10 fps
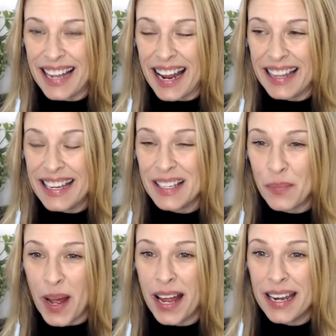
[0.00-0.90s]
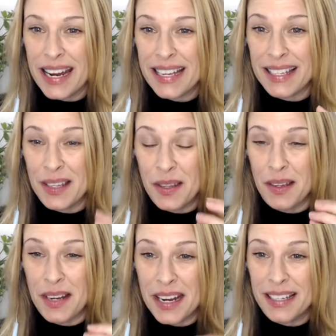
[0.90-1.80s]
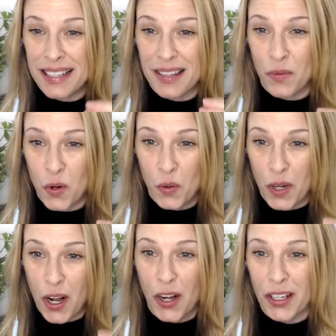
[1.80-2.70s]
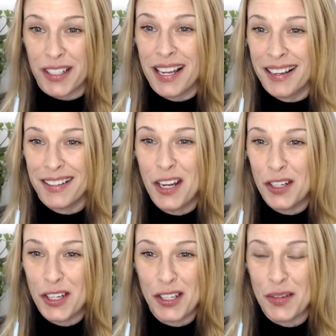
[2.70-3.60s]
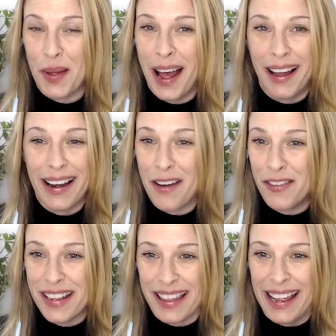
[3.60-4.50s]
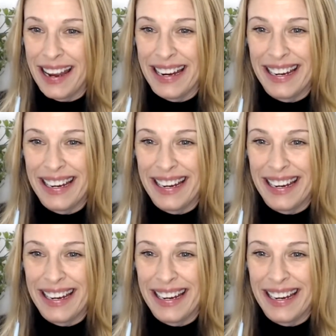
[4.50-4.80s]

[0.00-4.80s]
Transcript: this mind is the root cause to just about everything.